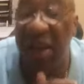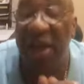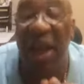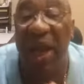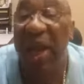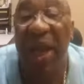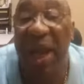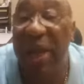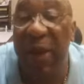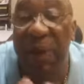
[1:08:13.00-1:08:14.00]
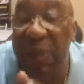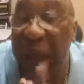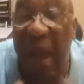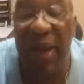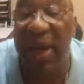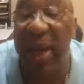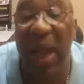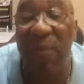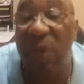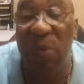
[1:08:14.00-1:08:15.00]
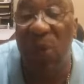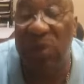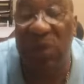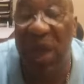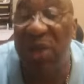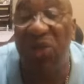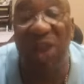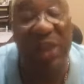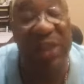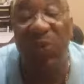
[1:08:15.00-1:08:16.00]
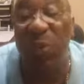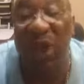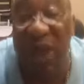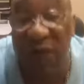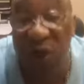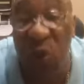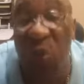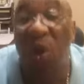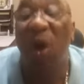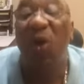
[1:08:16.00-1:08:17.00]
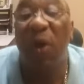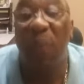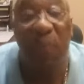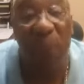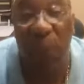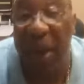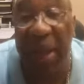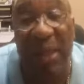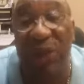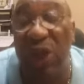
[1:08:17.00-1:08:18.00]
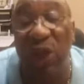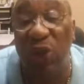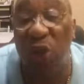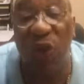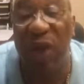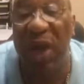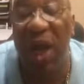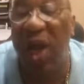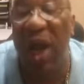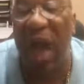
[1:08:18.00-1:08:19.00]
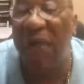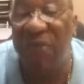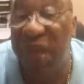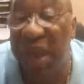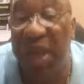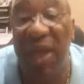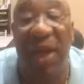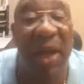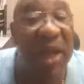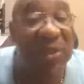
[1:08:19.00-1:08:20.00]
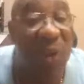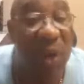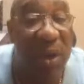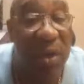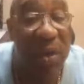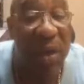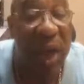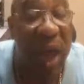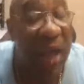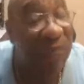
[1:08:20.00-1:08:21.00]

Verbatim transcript: today in the mighty name of your son, Jesus. We give you the praise, the glory, and honor. I thank you today, Lord. I